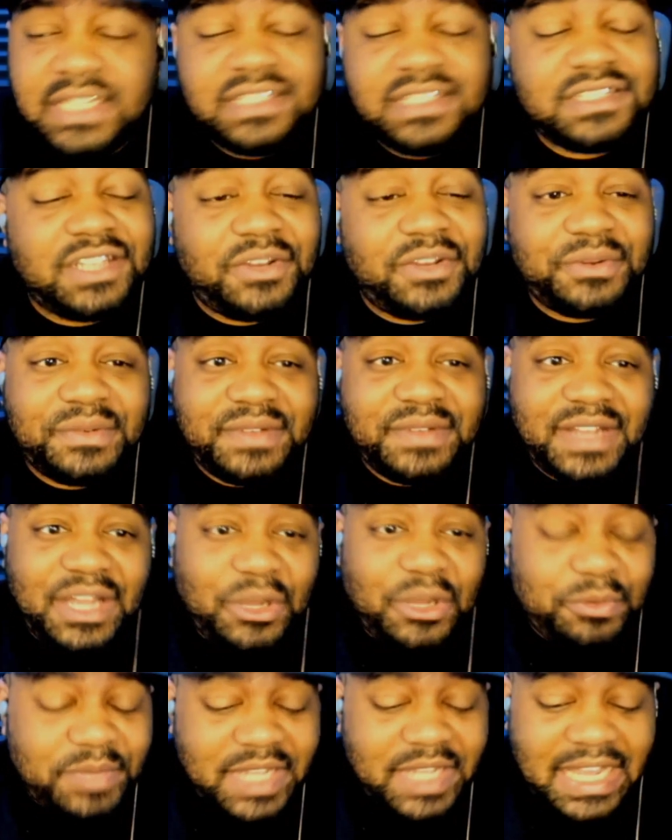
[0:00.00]
So,
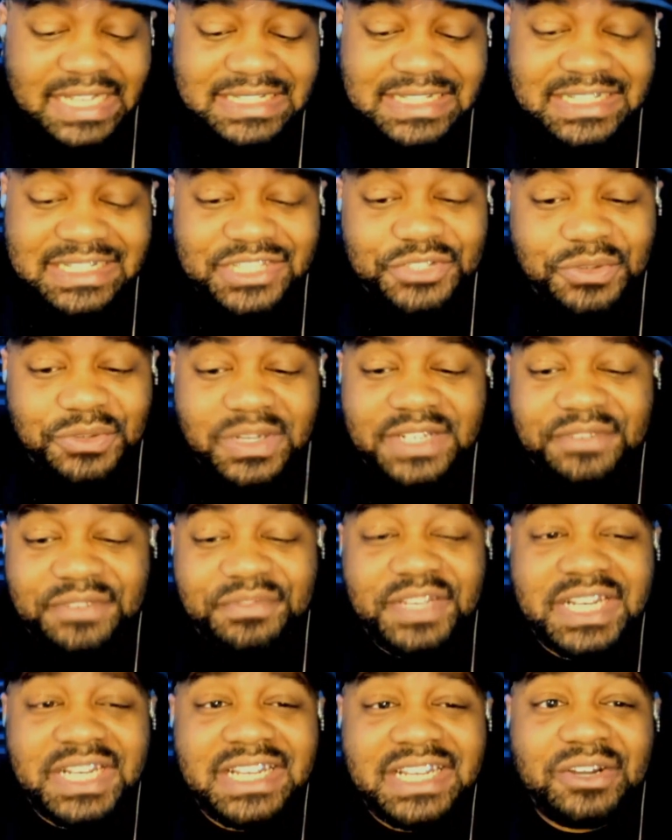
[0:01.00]
Hope you guys enjoyed the
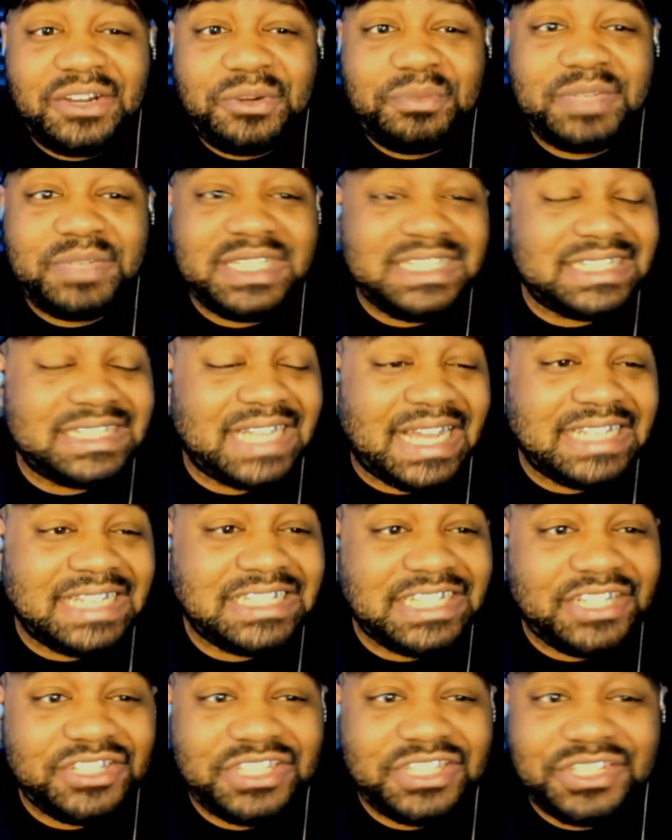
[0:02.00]
video. Please like,
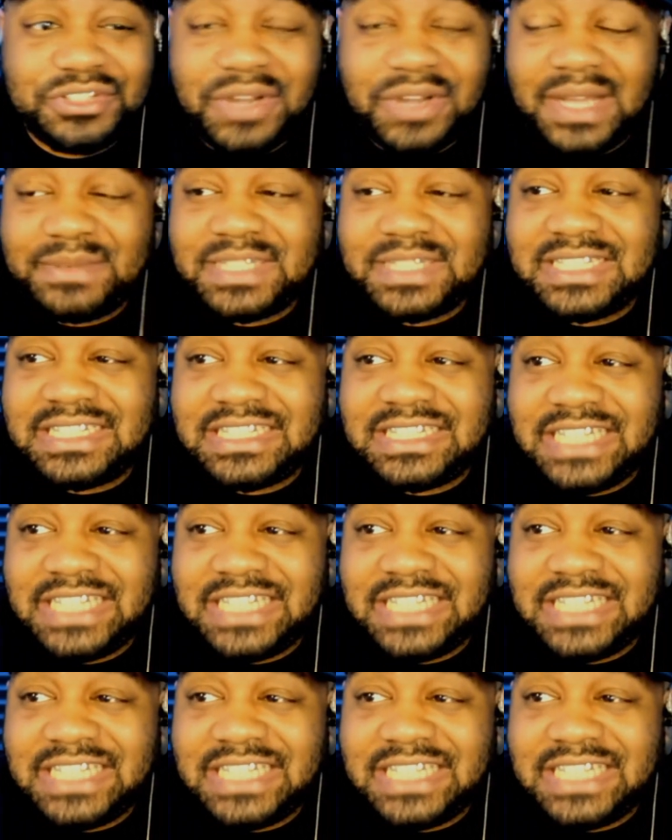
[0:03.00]
share, and subscribe to the